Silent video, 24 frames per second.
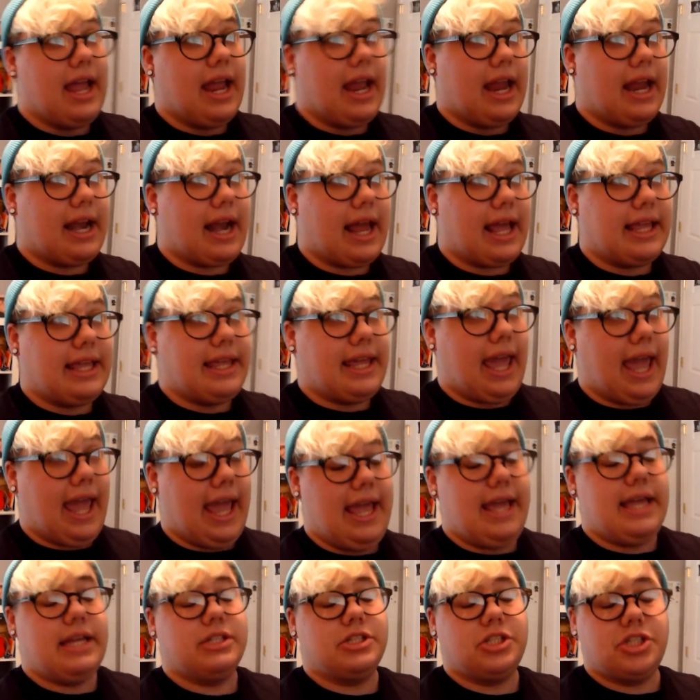and I
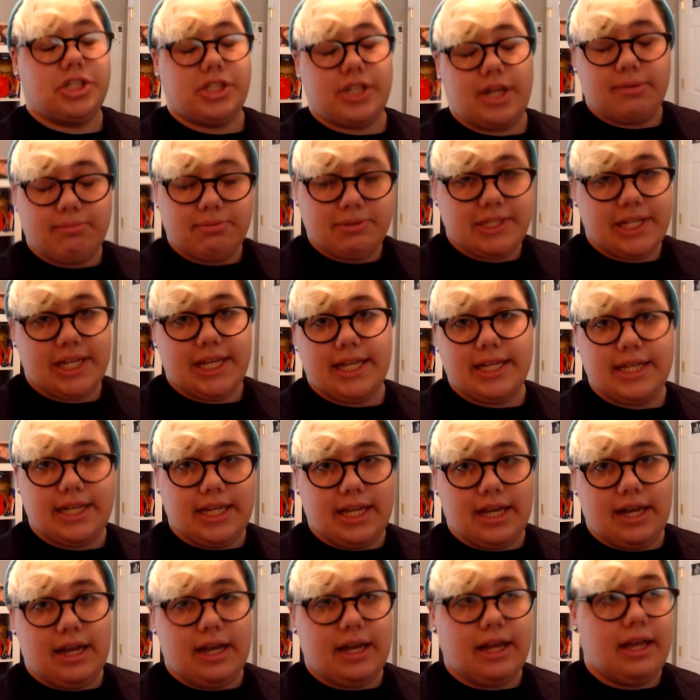can't ship to
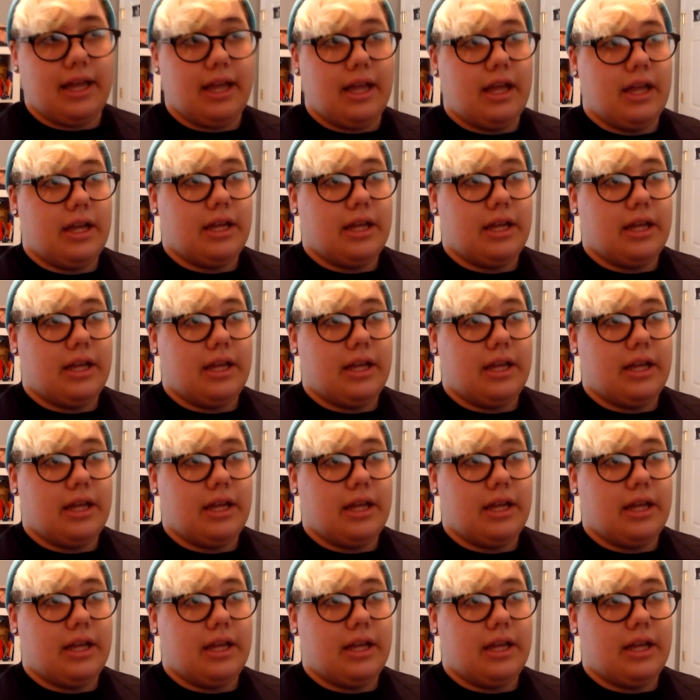India,